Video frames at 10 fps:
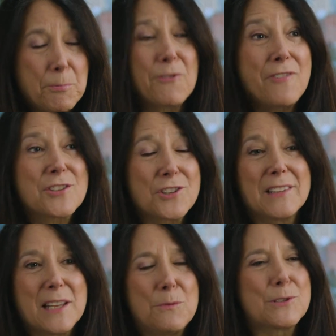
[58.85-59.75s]

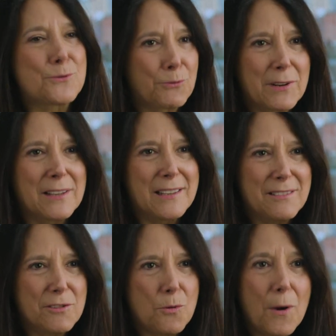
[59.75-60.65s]
professionally, was
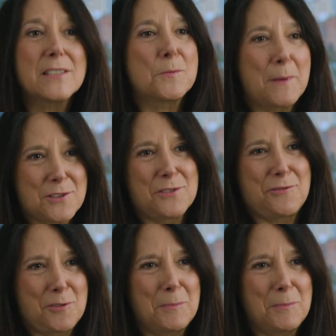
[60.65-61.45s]
really quite special for